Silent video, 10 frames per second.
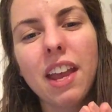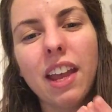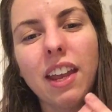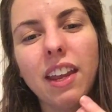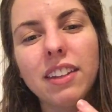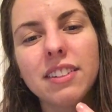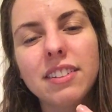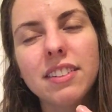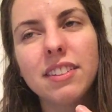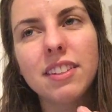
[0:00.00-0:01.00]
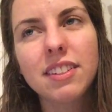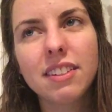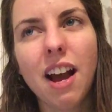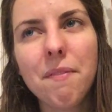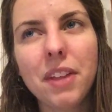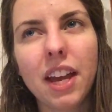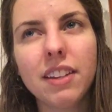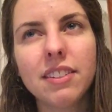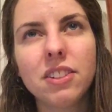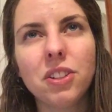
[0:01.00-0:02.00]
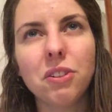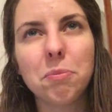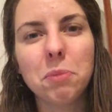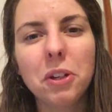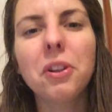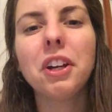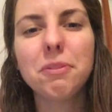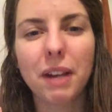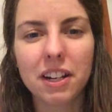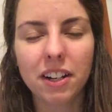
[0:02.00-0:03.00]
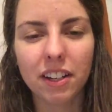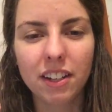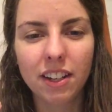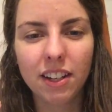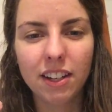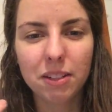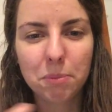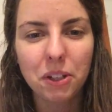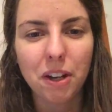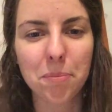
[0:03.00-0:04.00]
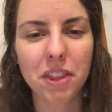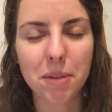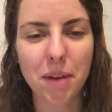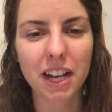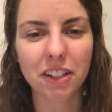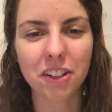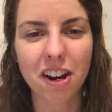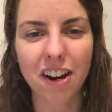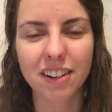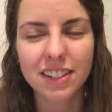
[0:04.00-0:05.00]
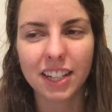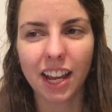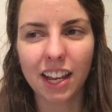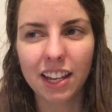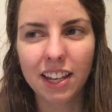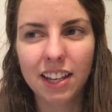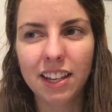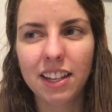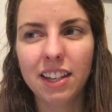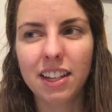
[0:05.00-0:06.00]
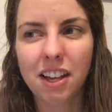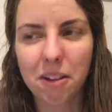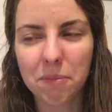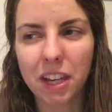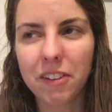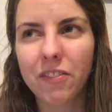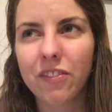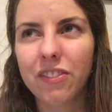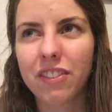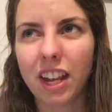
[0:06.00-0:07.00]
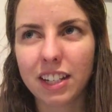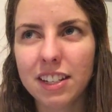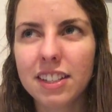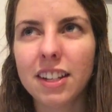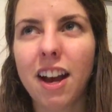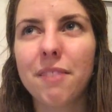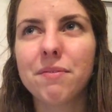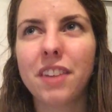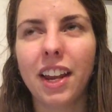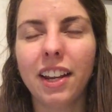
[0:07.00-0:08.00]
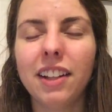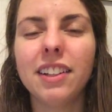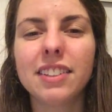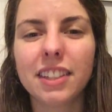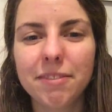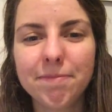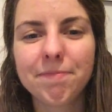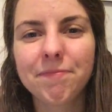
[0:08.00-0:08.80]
And to stop that is to put your ears back on. Put your empathy back in your heart and say, help me. I need to stop. I need to listen.